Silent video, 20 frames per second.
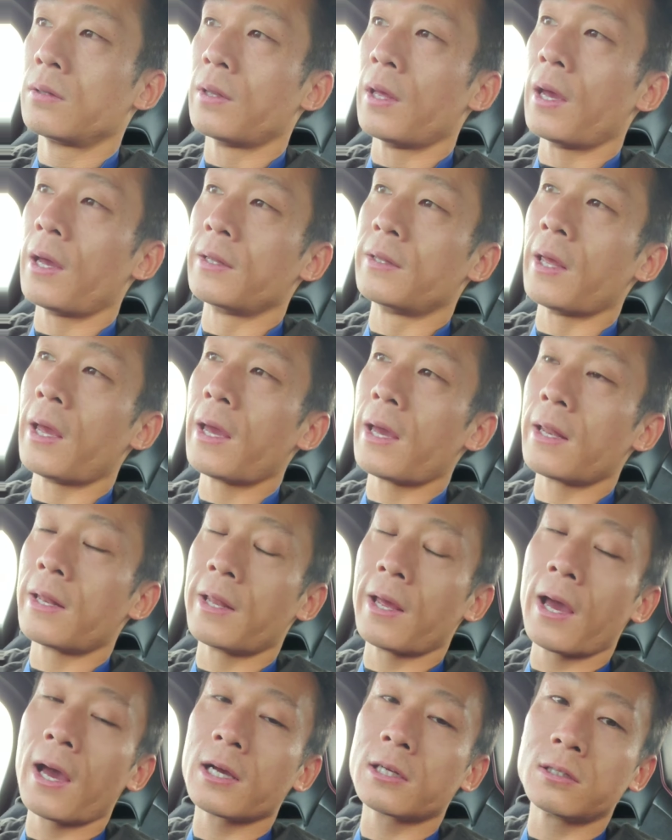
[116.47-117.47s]

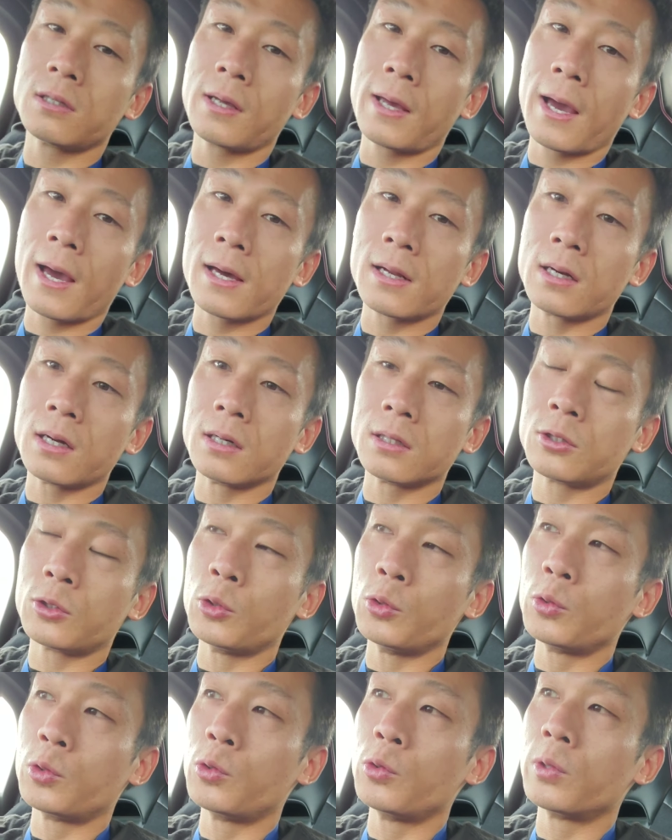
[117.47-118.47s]
they actually had a
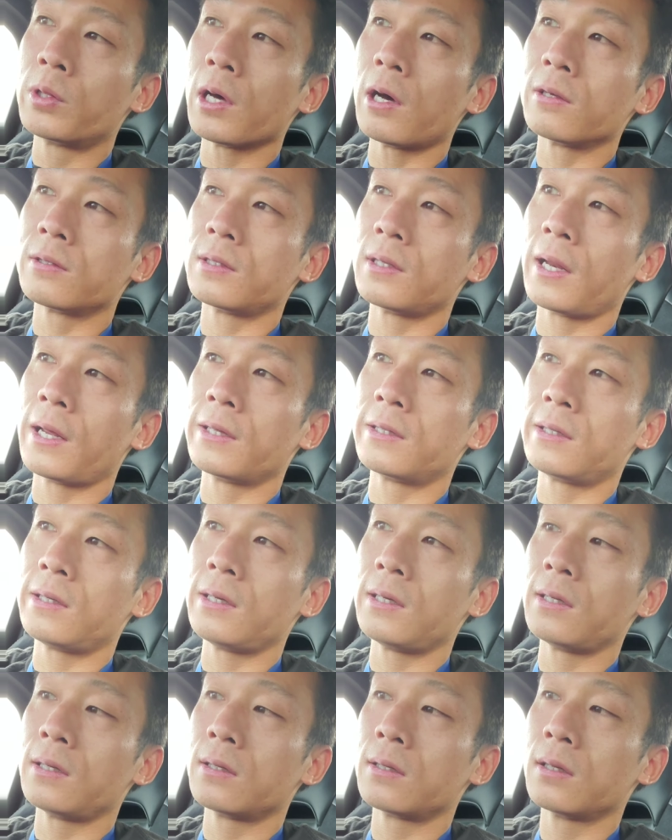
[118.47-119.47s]

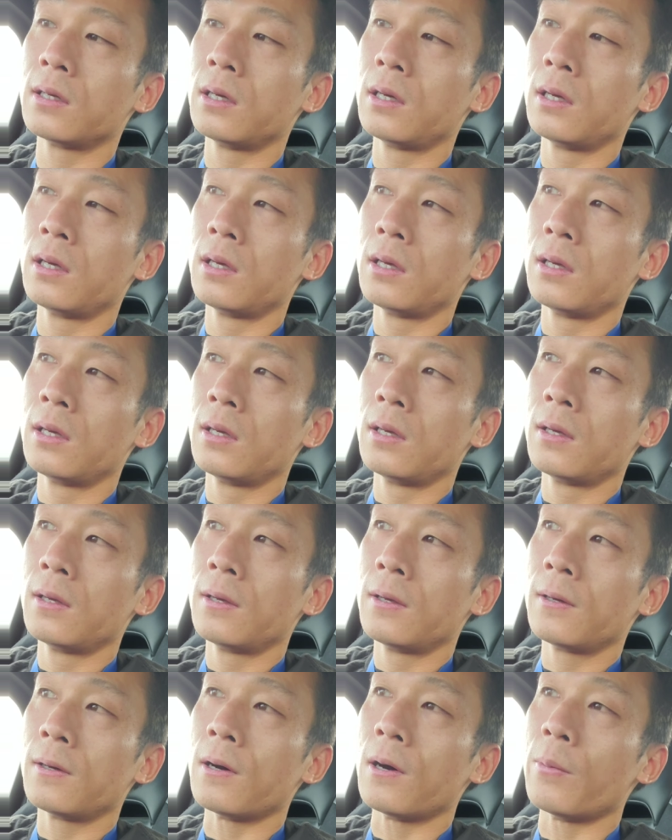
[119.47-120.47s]
2018...
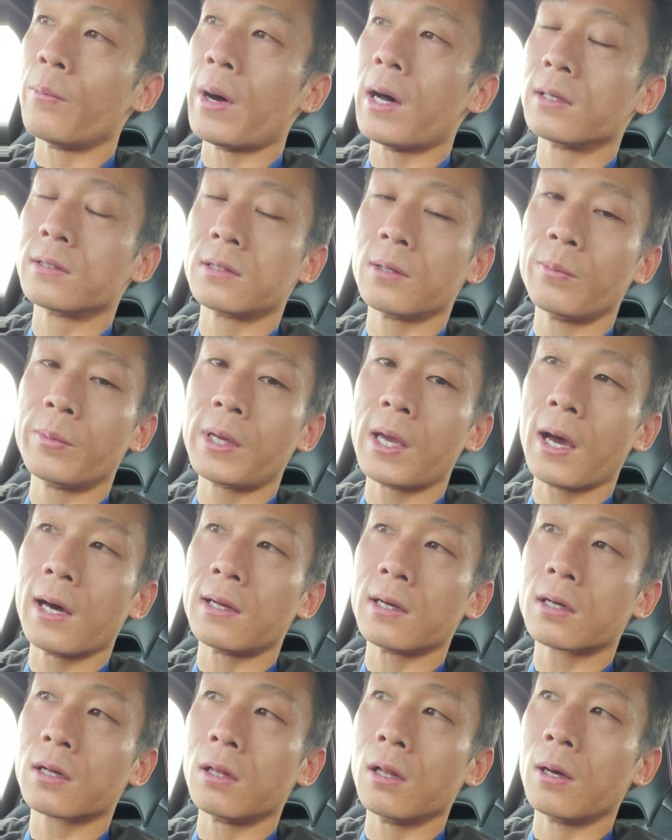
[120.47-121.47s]
Mazda
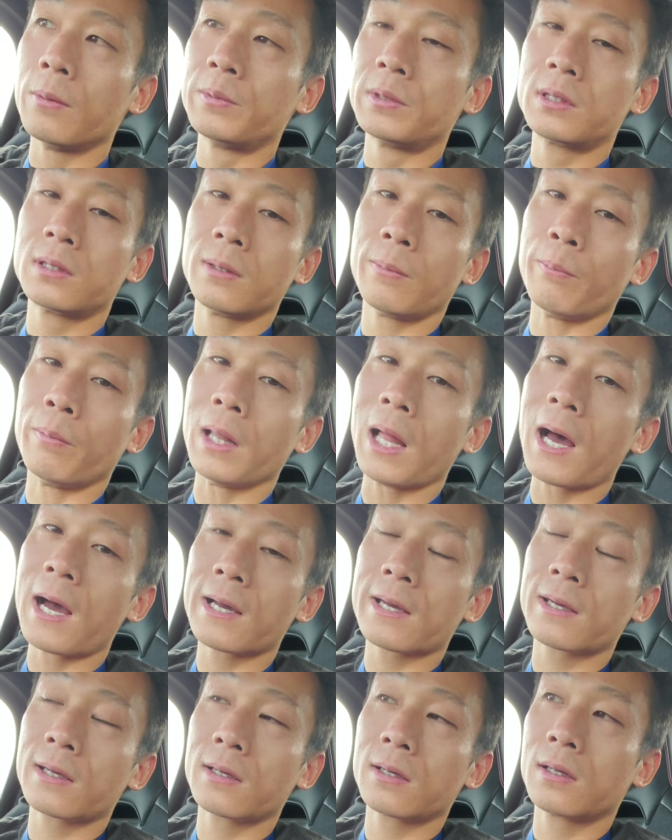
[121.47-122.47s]
Miata clubs,
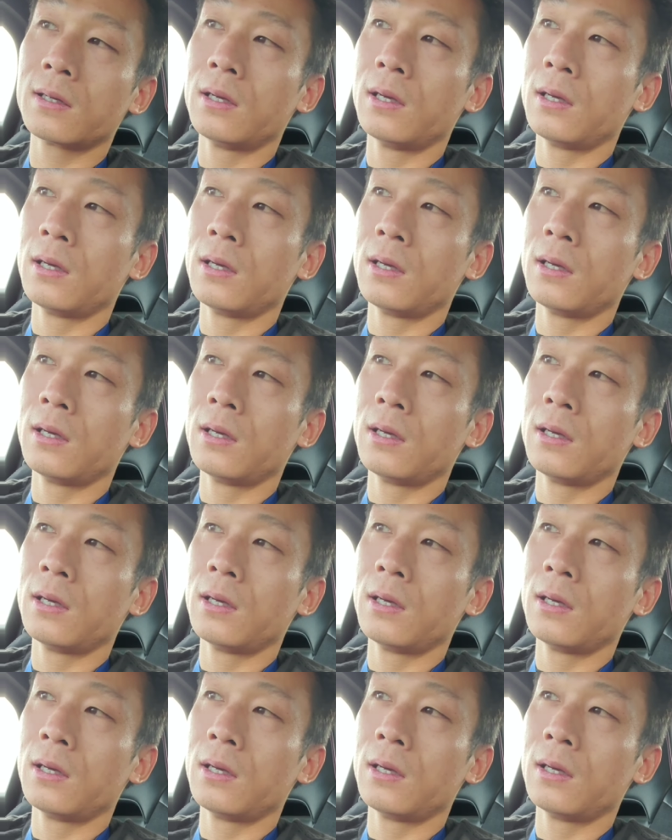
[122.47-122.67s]
black